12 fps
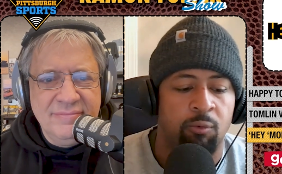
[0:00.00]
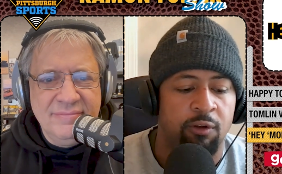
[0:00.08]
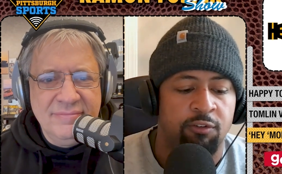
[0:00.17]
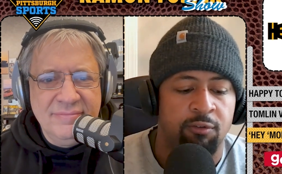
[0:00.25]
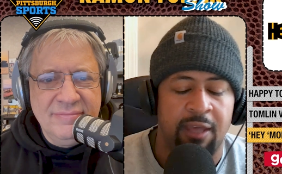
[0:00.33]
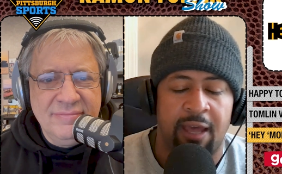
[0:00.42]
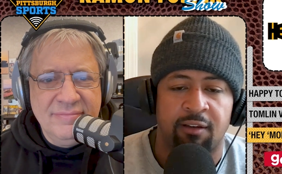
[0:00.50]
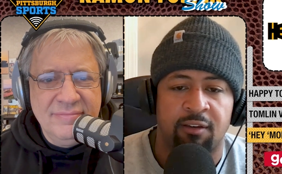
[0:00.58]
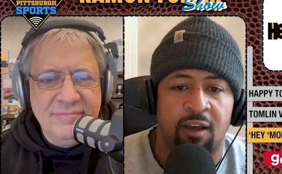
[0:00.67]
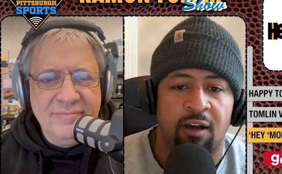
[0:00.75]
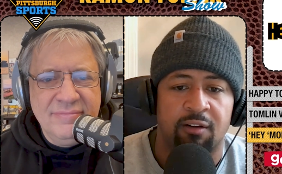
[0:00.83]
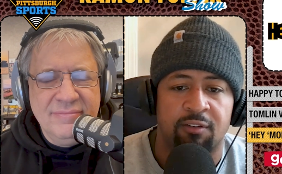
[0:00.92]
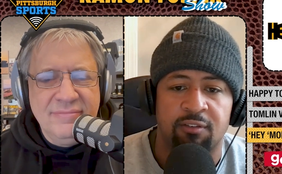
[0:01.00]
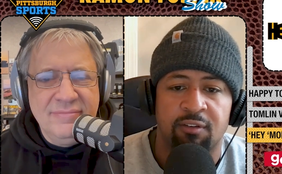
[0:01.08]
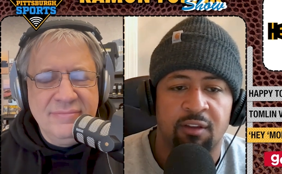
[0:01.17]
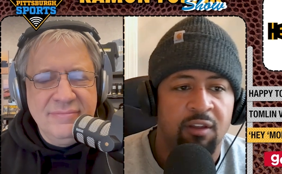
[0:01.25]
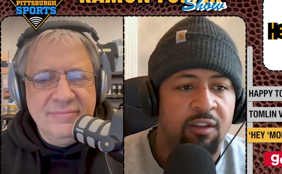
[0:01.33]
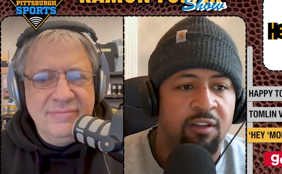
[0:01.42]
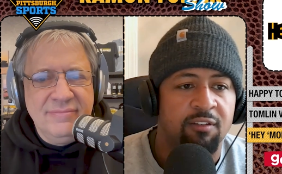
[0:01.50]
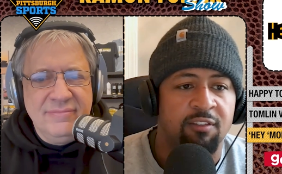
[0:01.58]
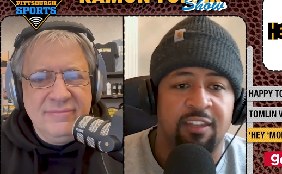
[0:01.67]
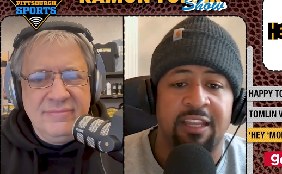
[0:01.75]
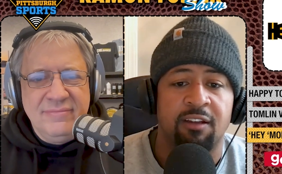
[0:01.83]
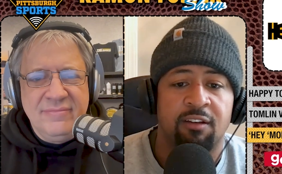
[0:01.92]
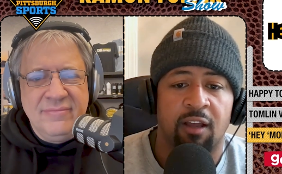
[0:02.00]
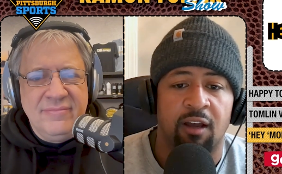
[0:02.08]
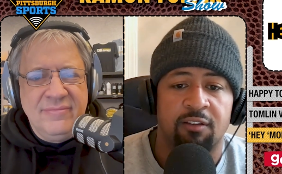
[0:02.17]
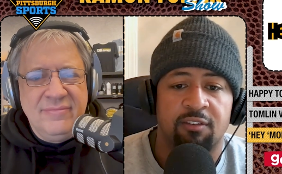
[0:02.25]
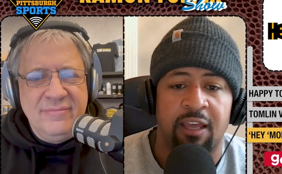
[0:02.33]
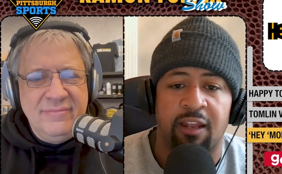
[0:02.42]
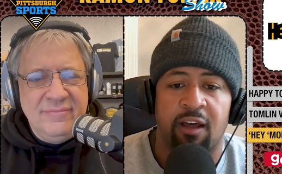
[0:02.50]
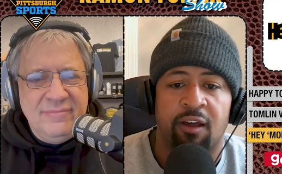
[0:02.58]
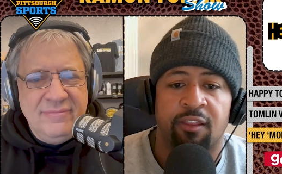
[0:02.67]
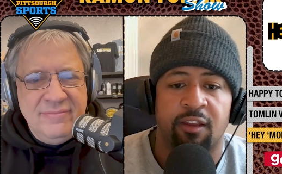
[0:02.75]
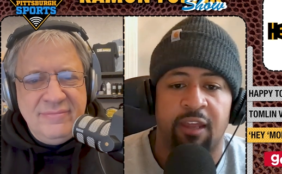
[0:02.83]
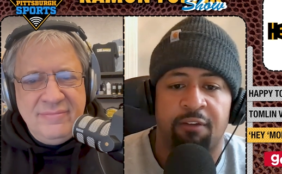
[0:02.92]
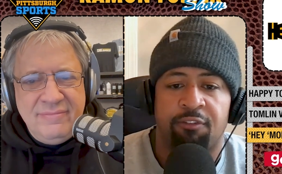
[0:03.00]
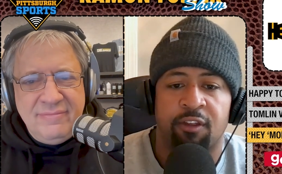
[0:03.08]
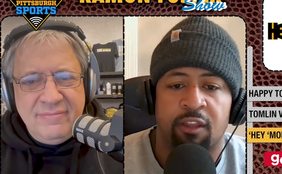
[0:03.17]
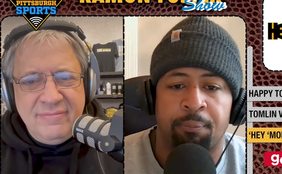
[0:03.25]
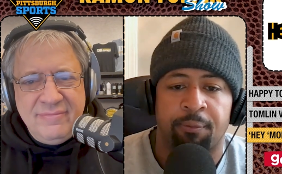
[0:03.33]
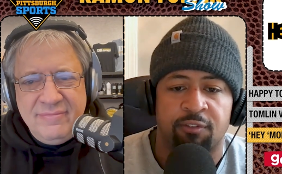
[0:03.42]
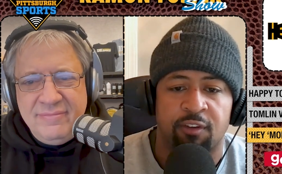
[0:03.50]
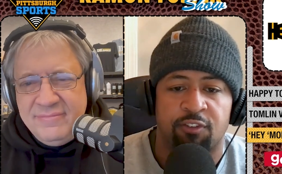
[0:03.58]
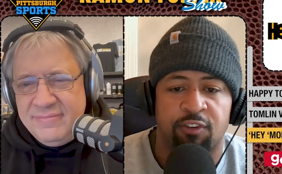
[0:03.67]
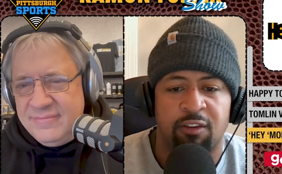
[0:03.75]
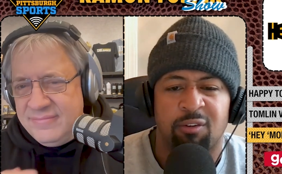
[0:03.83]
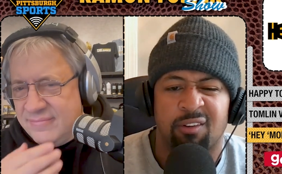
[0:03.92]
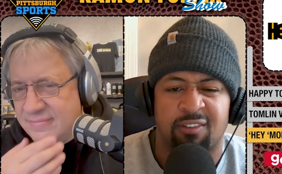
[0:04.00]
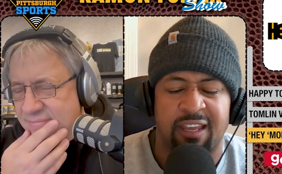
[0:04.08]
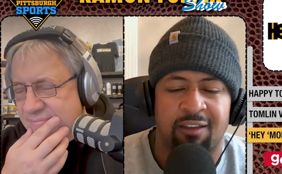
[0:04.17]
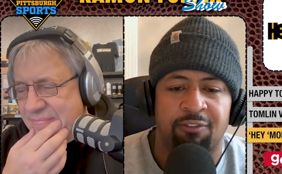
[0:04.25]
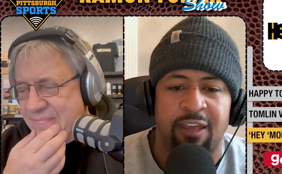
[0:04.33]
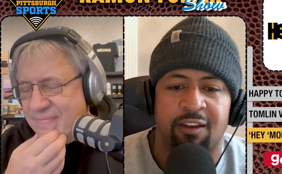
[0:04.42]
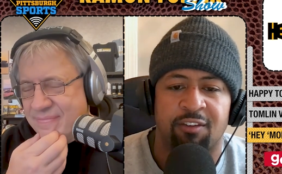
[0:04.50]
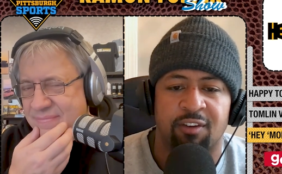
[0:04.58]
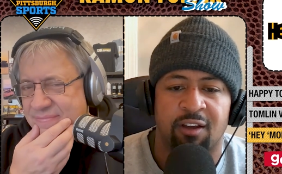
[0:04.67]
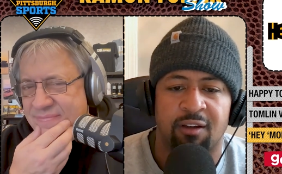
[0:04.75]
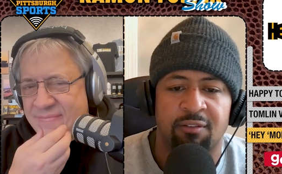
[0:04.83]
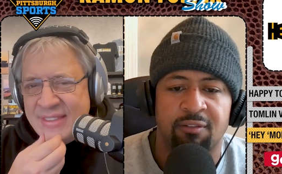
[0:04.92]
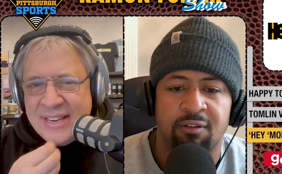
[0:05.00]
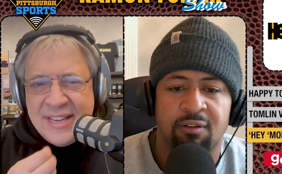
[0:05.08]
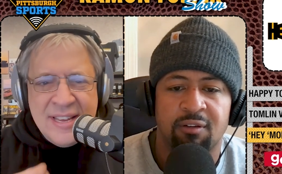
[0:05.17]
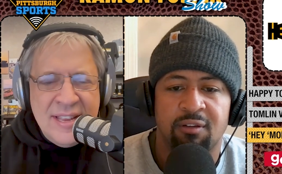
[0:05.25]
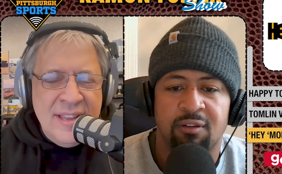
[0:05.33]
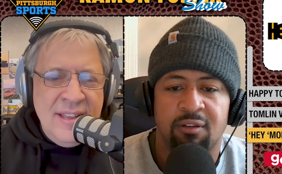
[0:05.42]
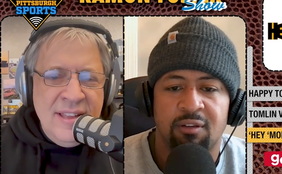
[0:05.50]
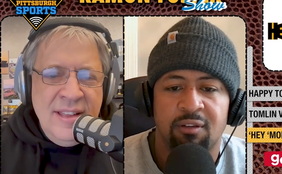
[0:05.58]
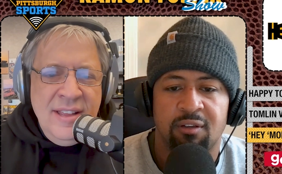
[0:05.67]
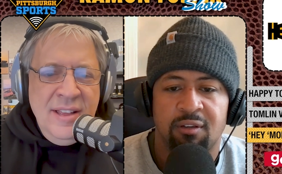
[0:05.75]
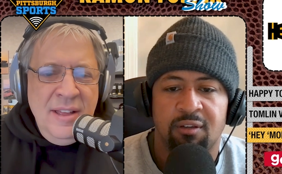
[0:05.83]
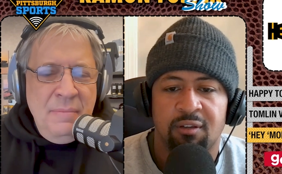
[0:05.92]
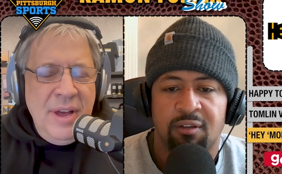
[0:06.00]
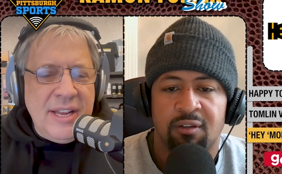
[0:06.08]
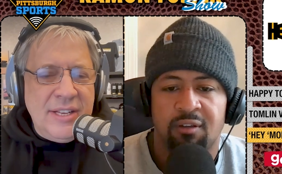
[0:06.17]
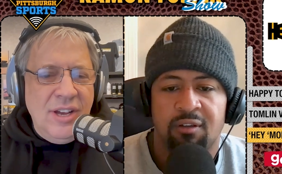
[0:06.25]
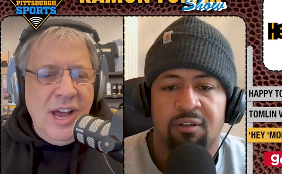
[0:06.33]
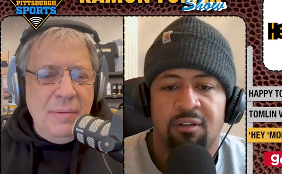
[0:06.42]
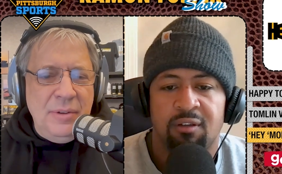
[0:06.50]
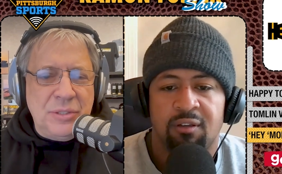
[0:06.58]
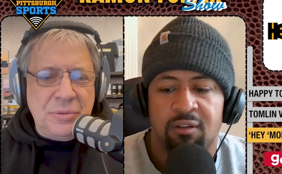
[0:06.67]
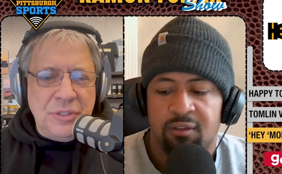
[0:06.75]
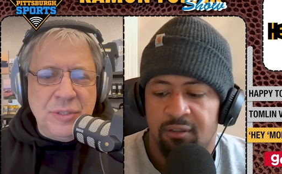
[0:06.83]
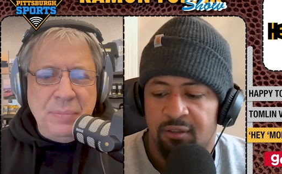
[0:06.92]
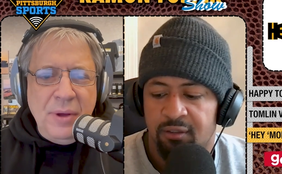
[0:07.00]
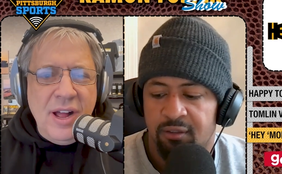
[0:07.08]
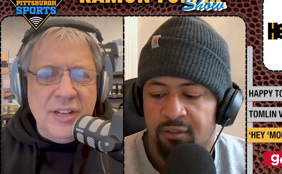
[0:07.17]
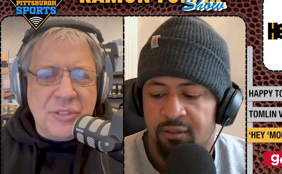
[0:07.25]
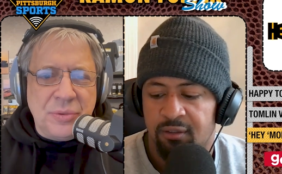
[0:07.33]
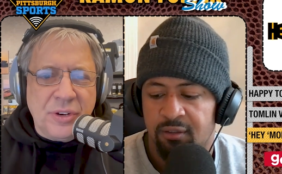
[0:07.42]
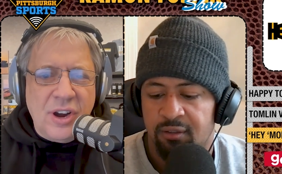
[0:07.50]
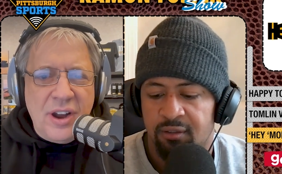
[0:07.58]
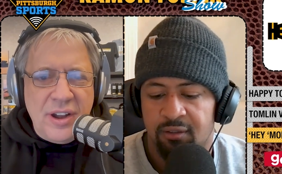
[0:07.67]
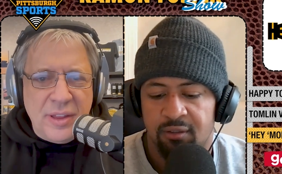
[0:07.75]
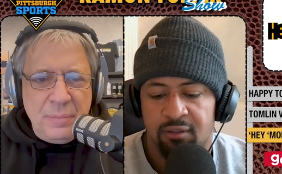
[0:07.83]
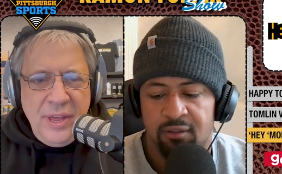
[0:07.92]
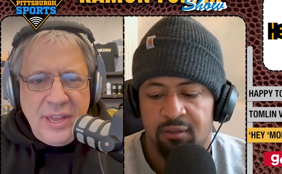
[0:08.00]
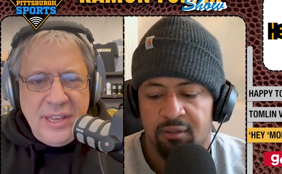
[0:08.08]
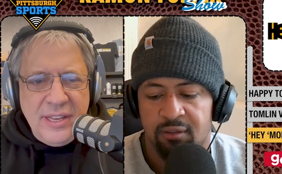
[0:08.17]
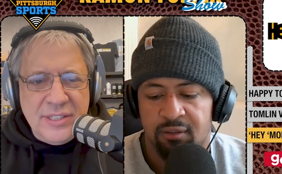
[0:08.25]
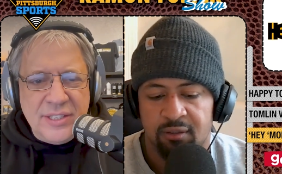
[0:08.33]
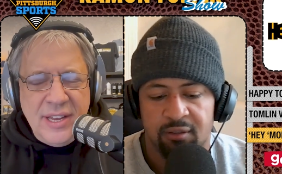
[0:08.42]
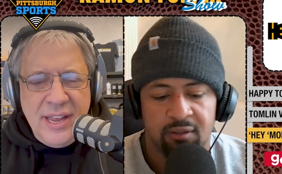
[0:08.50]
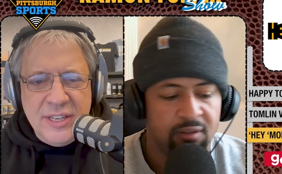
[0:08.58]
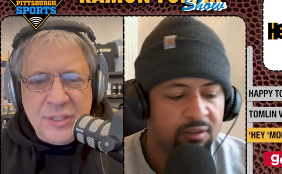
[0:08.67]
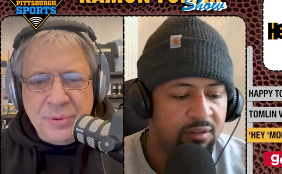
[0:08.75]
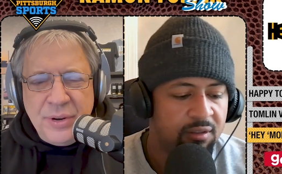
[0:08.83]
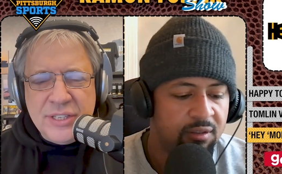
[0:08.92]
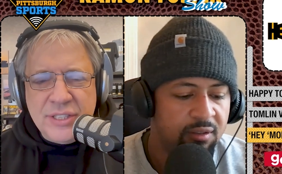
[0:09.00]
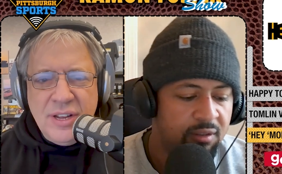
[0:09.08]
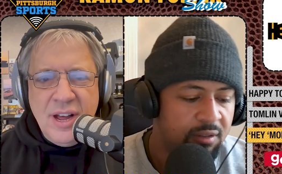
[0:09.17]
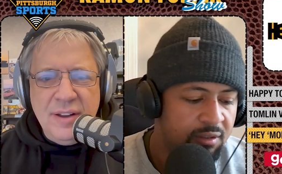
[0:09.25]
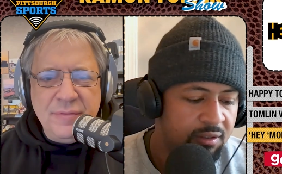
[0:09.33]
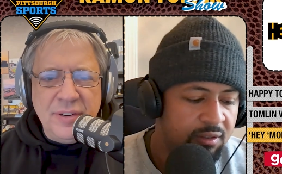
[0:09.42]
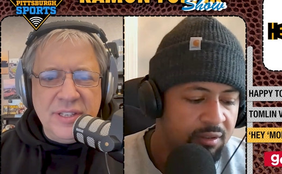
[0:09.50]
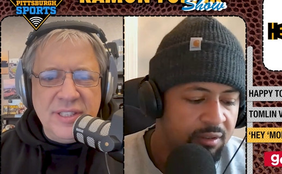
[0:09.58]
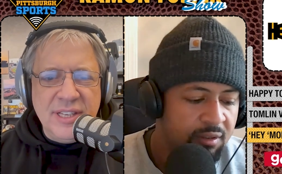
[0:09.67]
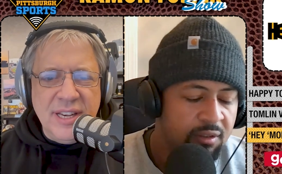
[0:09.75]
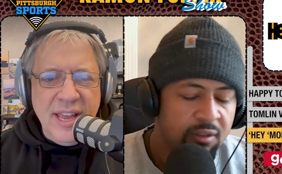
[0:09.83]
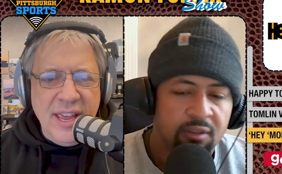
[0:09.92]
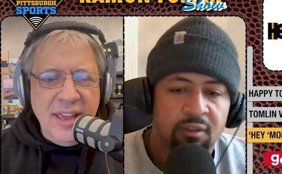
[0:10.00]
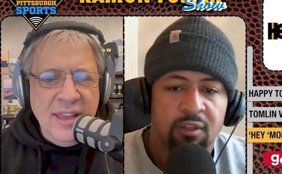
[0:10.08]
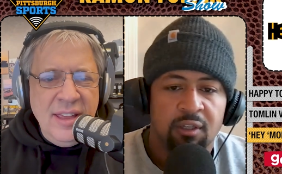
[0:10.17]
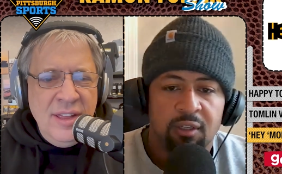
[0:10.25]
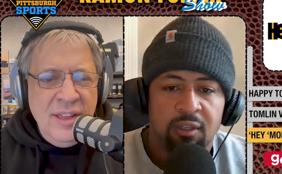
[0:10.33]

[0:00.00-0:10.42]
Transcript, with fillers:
Speaker 1: what you got ducks sitting ducks at other every other position that you can take advantage of.
Speaker 2: Mike Tomlin's response regarding Pickens at his press conference today